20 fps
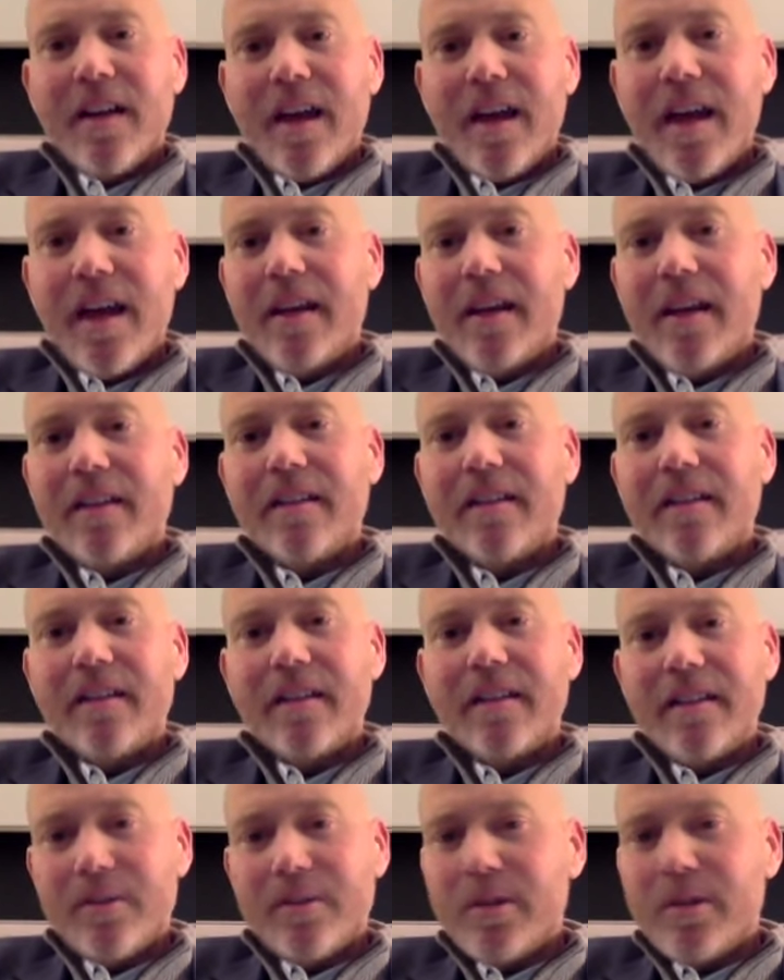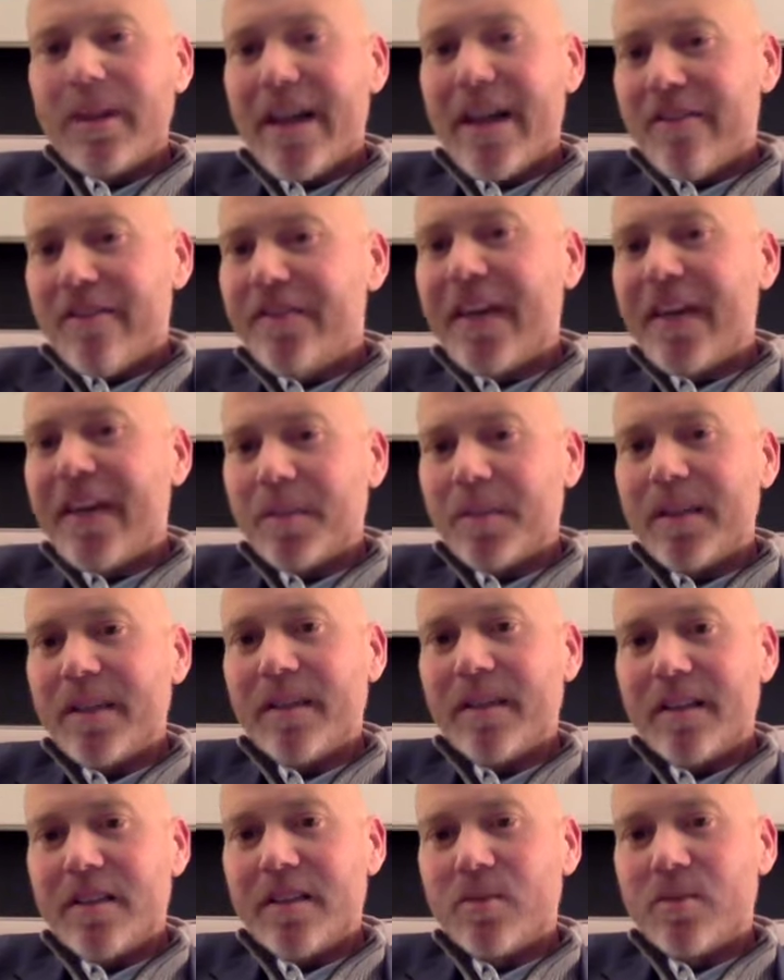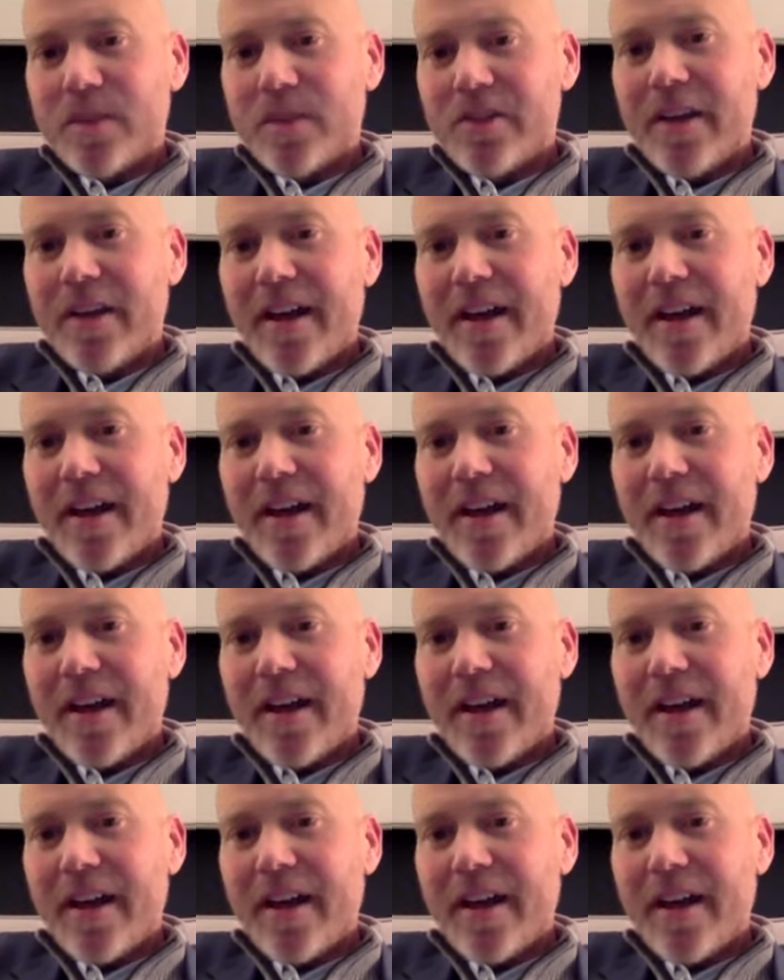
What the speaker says: and you really have family, is what you